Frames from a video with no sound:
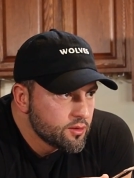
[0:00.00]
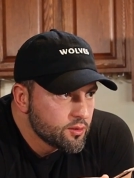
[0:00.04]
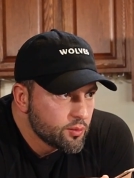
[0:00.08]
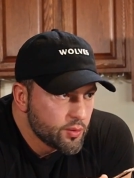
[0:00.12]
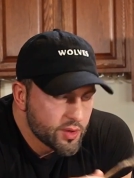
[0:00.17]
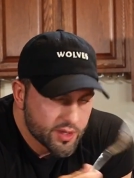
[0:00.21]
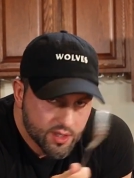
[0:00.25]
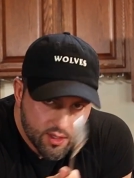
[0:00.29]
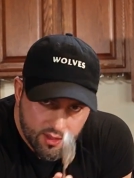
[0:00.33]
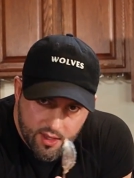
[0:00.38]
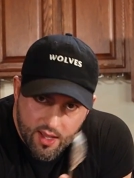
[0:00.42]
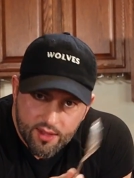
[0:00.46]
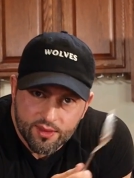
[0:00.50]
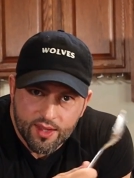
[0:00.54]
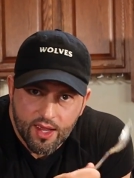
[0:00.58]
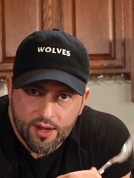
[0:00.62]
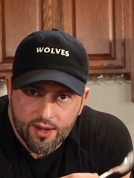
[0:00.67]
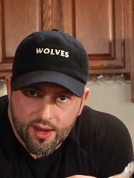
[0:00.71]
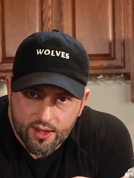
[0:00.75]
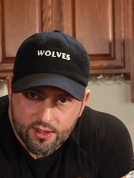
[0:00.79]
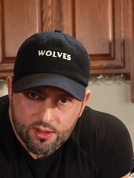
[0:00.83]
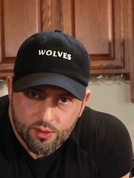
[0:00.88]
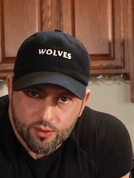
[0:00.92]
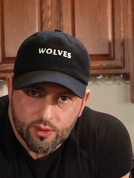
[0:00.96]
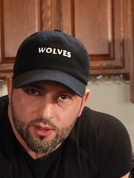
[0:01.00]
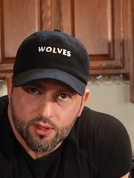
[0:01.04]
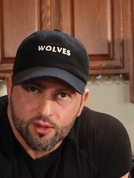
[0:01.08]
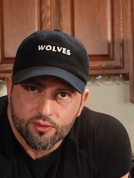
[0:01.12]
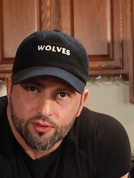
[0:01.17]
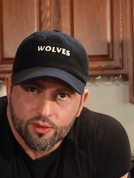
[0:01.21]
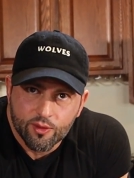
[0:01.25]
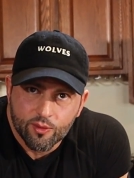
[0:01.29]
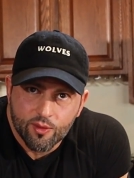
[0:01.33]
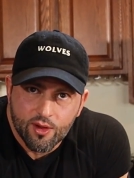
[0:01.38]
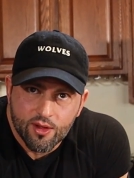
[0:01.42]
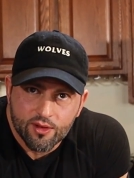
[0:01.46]
we can get that next week
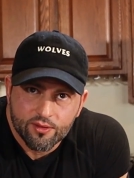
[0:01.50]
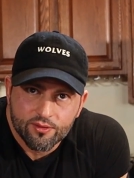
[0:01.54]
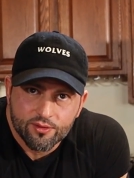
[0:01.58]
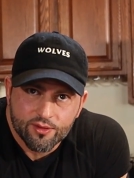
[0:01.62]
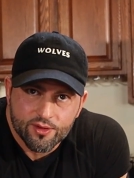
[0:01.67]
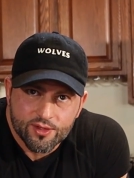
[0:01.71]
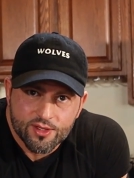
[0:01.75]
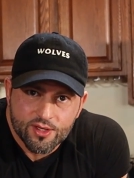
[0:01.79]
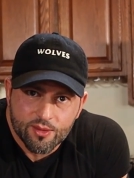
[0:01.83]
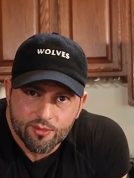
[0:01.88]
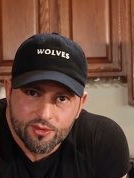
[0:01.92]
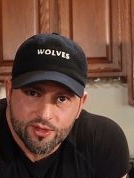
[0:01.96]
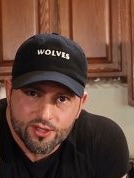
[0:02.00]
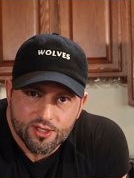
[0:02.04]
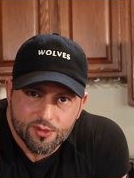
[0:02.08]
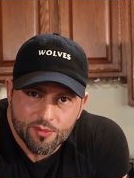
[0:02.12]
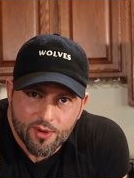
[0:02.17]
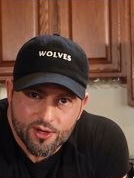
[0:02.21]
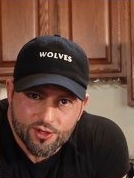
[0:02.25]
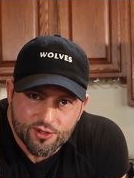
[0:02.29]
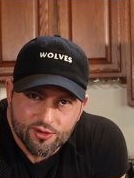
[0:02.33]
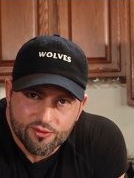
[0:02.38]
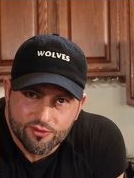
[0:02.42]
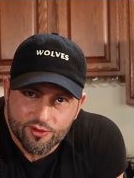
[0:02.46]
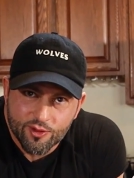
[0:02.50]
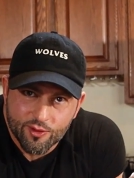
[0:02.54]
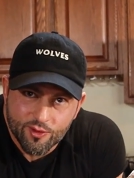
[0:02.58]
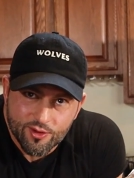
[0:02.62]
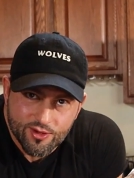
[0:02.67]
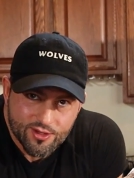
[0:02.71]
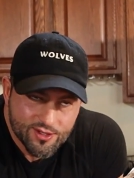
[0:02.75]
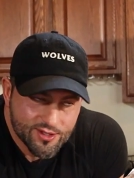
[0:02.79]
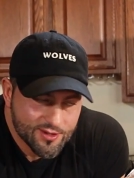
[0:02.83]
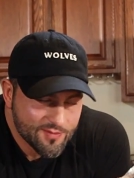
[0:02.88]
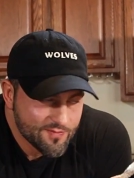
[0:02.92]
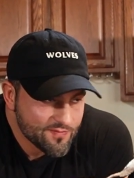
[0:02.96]
if you want for some of the special
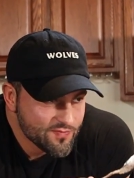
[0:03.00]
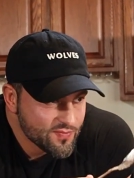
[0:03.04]
viewers